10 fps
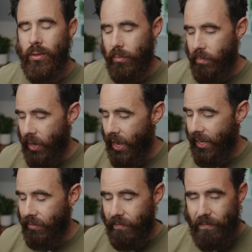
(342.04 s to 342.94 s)
you can buy.
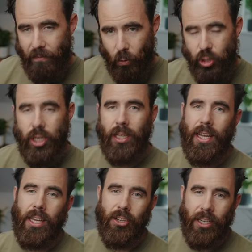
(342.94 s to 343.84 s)
Unfortunately,
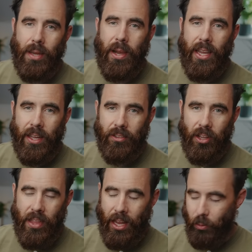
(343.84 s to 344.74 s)
I couldn't get my hands
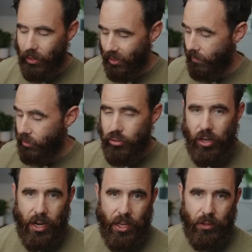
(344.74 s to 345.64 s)
on that. I would love to
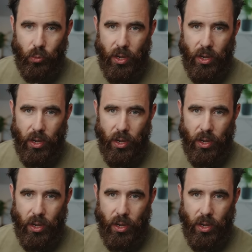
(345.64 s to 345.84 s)
try that as